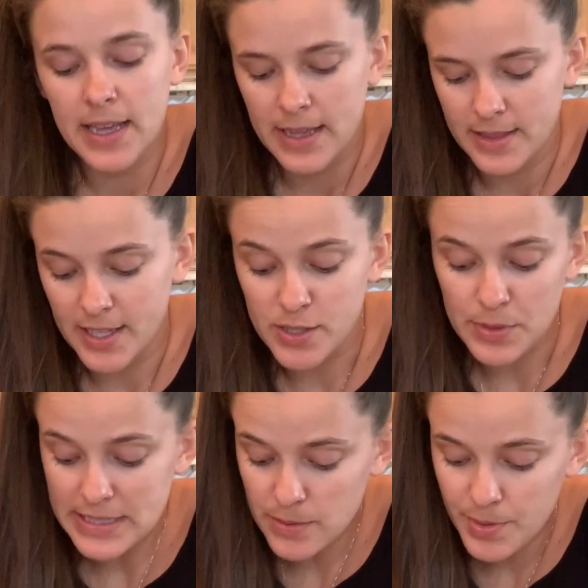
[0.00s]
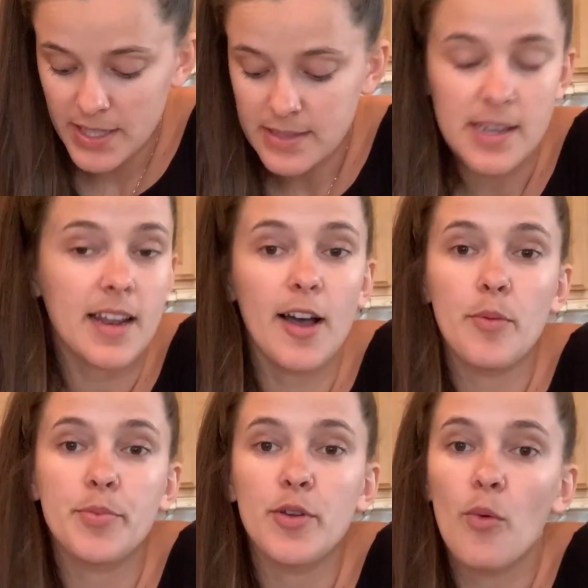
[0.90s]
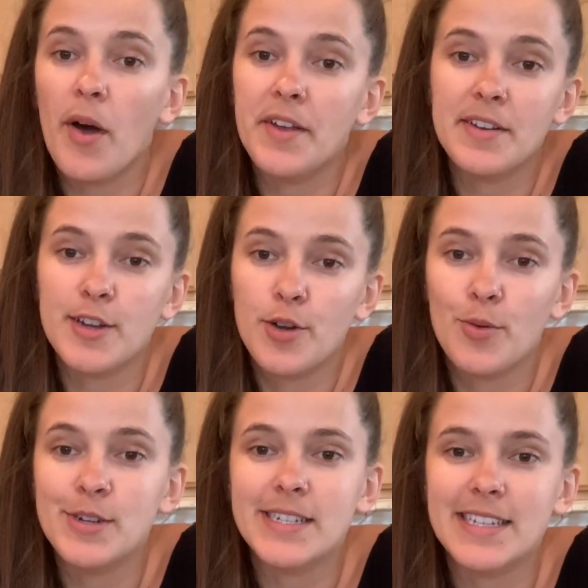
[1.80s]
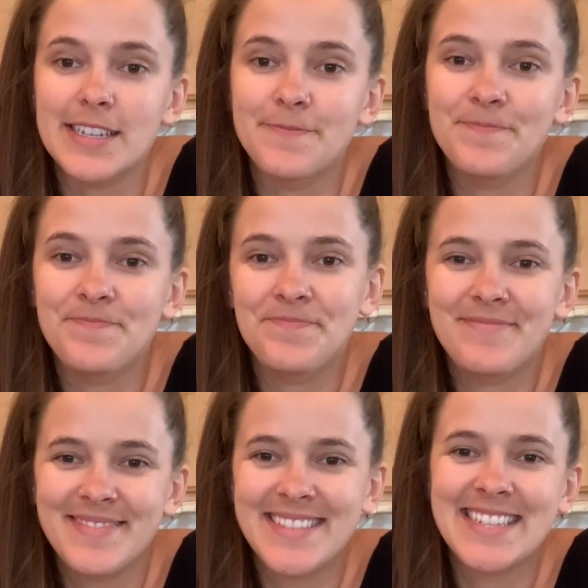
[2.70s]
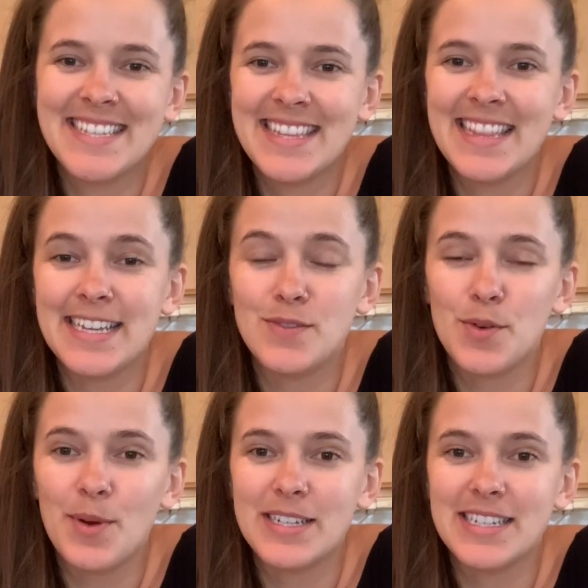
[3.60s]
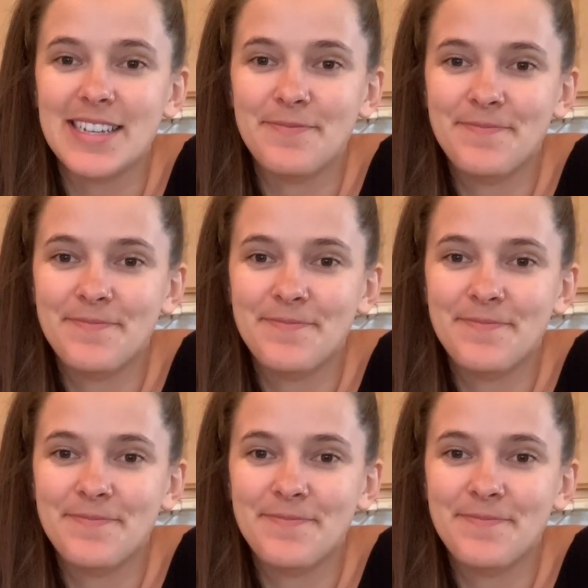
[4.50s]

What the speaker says: these recipes can help you while you're in quarantine. Thanks for watching.